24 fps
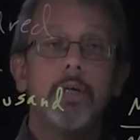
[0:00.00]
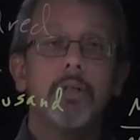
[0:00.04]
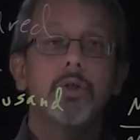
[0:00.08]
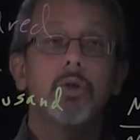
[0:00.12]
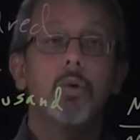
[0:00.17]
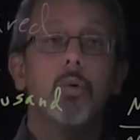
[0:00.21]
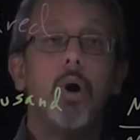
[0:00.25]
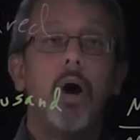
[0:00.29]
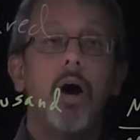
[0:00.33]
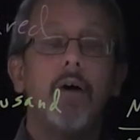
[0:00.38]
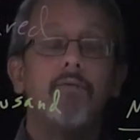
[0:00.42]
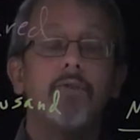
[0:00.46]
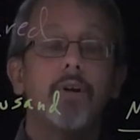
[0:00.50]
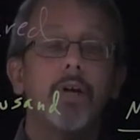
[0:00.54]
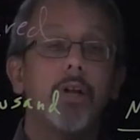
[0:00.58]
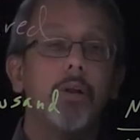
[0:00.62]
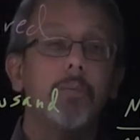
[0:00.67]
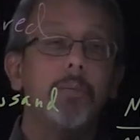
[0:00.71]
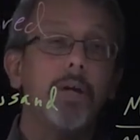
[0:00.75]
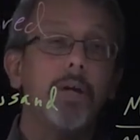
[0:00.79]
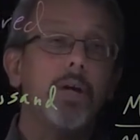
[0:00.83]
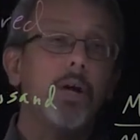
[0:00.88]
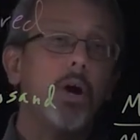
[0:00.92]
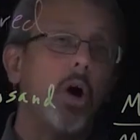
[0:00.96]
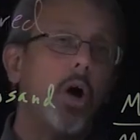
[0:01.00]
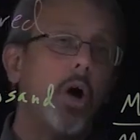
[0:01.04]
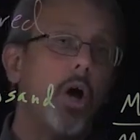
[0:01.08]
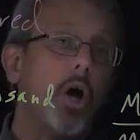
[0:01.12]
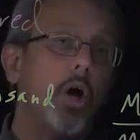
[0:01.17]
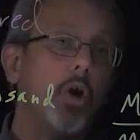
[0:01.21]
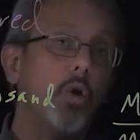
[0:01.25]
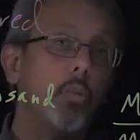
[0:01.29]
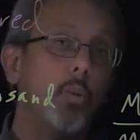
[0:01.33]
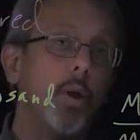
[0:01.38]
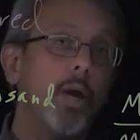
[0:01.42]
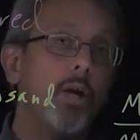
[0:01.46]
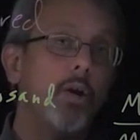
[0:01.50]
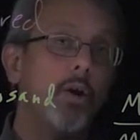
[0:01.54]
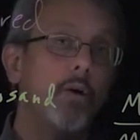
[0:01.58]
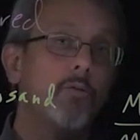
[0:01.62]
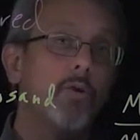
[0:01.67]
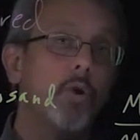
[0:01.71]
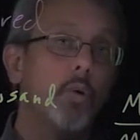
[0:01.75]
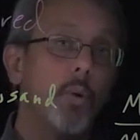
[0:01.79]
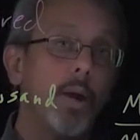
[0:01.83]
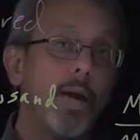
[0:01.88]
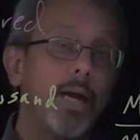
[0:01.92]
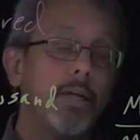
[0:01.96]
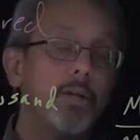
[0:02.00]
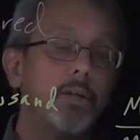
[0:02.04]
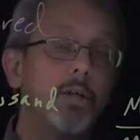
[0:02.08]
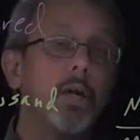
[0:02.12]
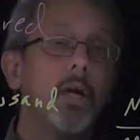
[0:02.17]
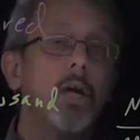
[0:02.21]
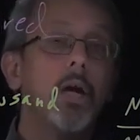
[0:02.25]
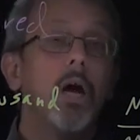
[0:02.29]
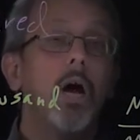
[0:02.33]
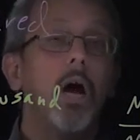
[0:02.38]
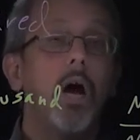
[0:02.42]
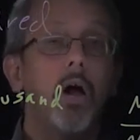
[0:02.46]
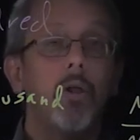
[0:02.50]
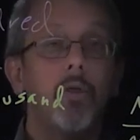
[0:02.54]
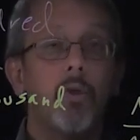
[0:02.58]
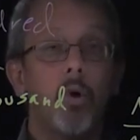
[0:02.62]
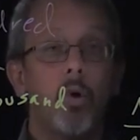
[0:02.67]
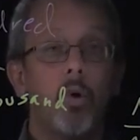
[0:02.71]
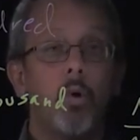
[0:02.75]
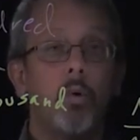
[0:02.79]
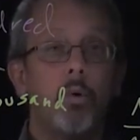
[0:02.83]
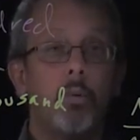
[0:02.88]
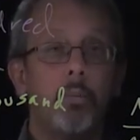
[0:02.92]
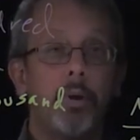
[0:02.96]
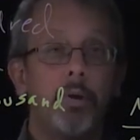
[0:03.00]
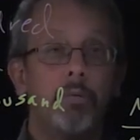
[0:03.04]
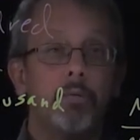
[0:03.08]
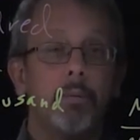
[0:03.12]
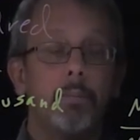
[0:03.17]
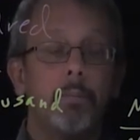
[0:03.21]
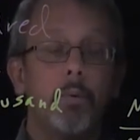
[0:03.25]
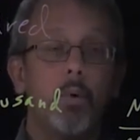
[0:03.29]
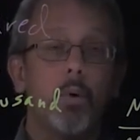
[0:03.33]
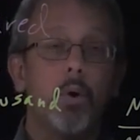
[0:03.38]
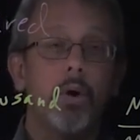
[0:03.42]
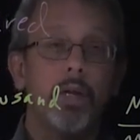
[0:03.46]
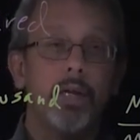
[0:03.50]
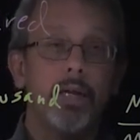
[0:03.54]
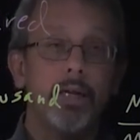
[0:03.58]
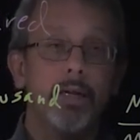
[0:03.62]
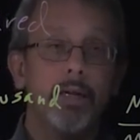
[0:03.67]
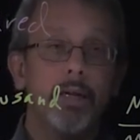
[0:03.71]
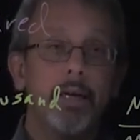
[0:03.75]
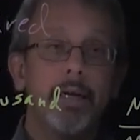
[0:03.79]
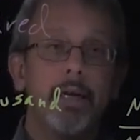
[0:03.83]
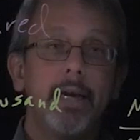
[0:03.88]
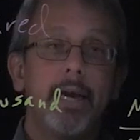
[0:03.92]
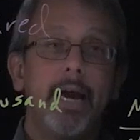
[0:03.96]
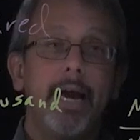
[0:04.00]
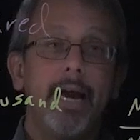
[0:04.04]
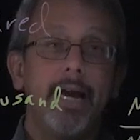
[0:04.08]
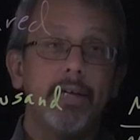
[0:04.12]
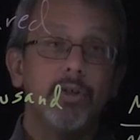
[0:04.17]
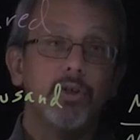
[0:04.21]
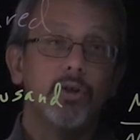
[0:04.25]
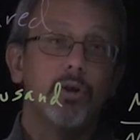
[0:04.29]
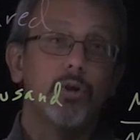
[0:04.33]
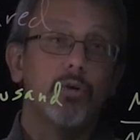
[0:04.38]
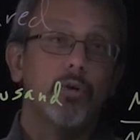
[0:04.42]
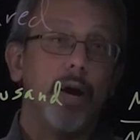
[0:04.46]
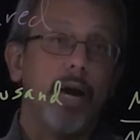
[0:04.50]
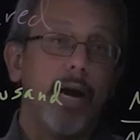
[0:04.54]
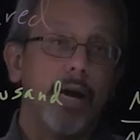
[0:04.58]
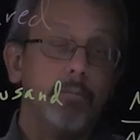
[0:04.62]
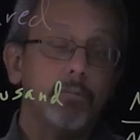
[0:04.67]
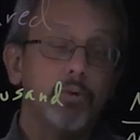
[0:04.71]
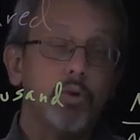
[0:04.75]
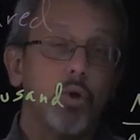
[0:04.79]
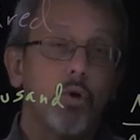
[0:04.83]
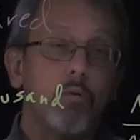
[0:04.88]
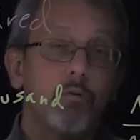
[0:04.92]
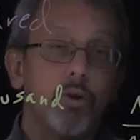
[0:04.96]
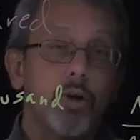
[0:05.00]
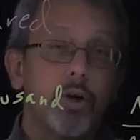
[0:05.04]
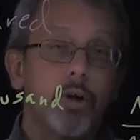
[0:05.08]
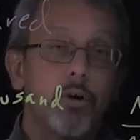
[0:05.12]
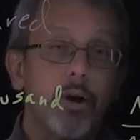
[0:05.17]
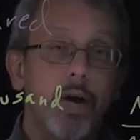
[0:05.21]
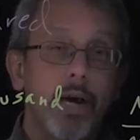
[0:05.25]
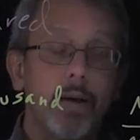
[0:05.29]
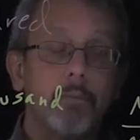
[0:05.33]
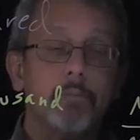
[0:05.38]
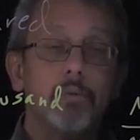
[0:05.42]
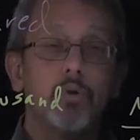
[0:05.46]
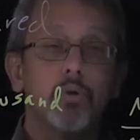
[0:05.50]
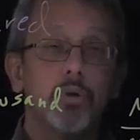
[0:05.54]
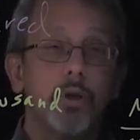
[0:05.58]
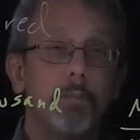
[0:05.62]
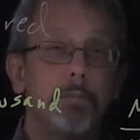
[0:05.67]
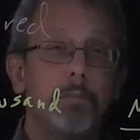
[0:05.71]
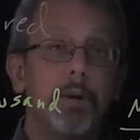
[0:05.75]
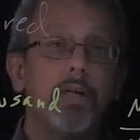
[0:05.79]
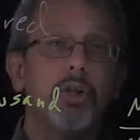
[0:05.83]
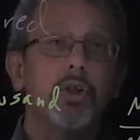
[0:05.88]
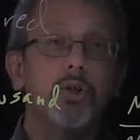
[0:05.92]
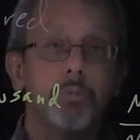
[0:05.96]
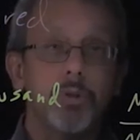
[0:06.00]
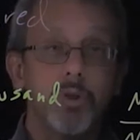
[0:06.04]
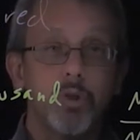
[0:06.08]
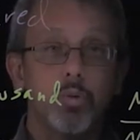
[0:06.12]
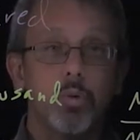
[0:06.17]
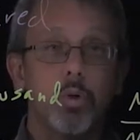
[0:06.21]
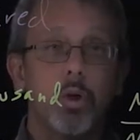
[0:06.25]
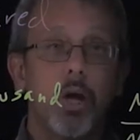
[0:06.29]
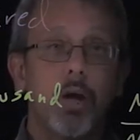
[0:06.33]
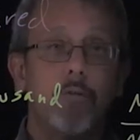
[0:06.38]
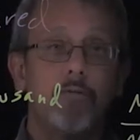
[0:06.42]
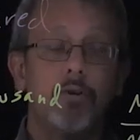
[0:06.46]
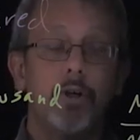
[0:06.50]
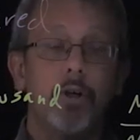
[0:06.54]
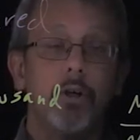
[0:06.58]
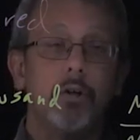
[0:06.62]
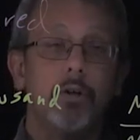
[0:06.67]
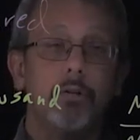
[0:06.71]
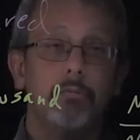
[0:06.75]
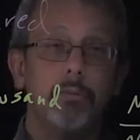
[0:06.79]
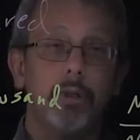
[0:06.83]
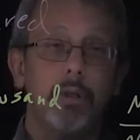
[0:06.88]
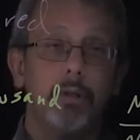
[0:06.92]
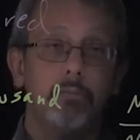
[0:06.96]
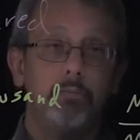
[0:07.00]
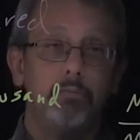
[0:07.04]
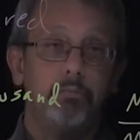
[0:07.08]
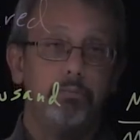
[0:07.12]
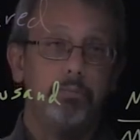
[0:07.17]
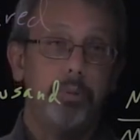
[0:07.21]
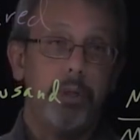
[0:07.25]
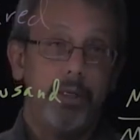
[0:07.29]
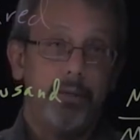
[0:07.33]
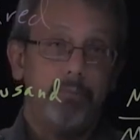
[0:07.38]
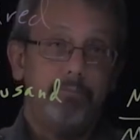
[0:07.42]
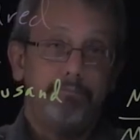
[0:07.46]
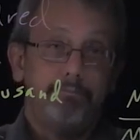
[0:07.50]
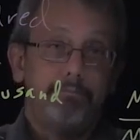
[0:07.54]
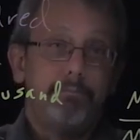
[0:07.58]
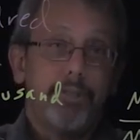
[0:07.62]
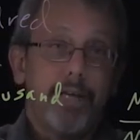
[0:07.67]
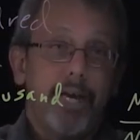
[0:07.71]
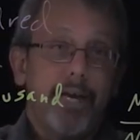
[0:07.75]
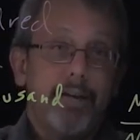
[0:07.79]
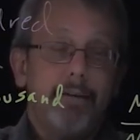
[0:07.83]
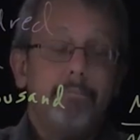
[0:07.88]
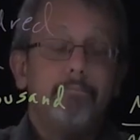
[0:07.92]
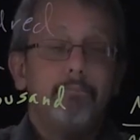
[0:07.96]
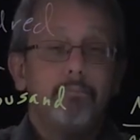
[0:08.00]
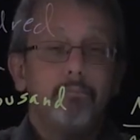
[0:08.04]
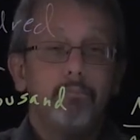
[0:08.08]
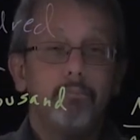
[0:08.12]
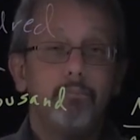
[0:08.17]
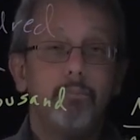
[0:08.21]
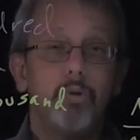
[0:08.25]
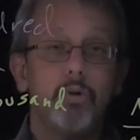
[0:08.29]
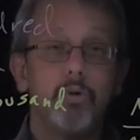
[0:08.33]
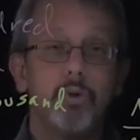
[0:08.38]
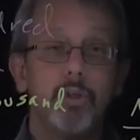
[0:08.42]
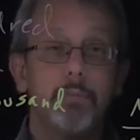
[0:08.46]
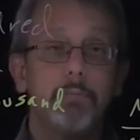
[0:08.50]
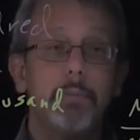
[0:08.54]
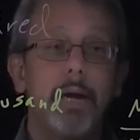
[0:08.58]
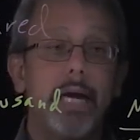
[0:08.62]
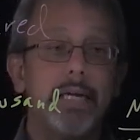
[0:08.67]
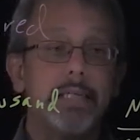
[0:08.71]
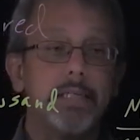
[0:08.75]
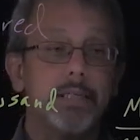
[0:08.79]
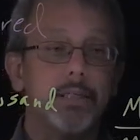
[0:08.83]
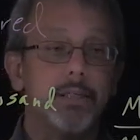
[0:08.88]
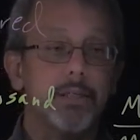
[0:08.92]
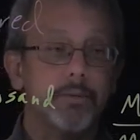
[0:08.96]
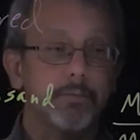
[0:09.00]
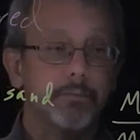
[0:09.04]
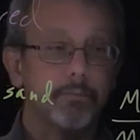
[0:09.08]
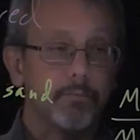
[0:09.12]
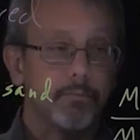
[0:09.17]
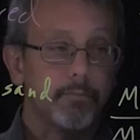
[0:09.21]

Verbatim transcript: So often it will be called weight over weight, although it will be reported as grams over grams, or the measurements will often be done using masses.